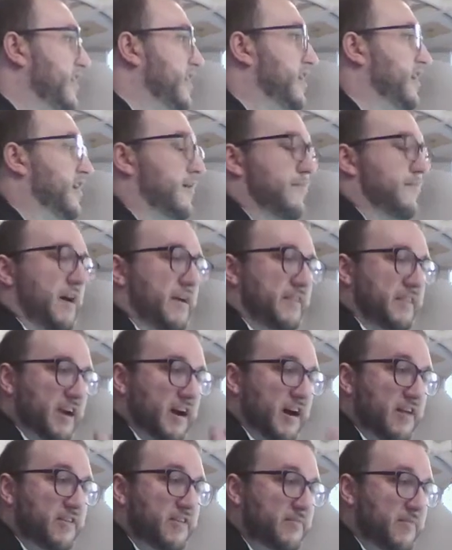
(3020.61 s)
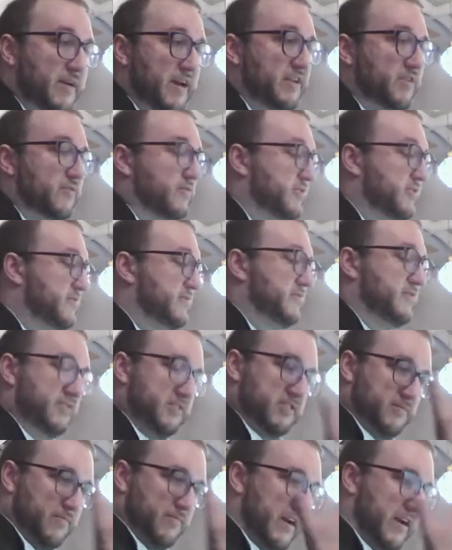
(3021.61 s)
Um, on the other manual,
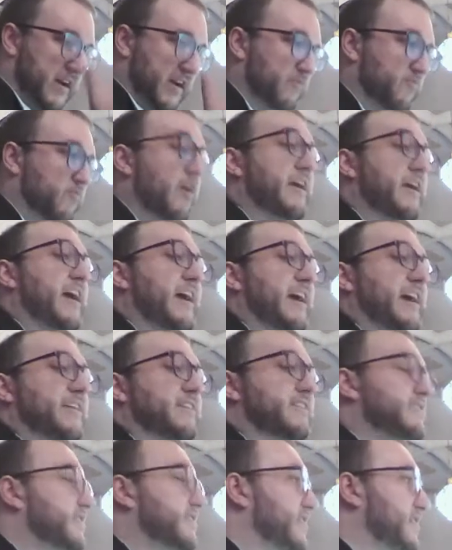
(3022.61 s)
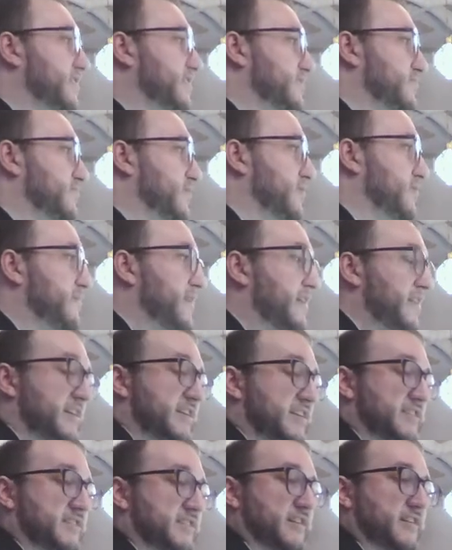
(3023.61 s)
so my right hand is where the
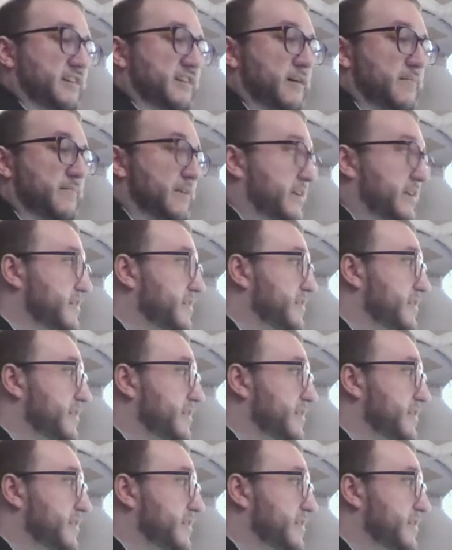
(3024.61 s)
melody is going to come in.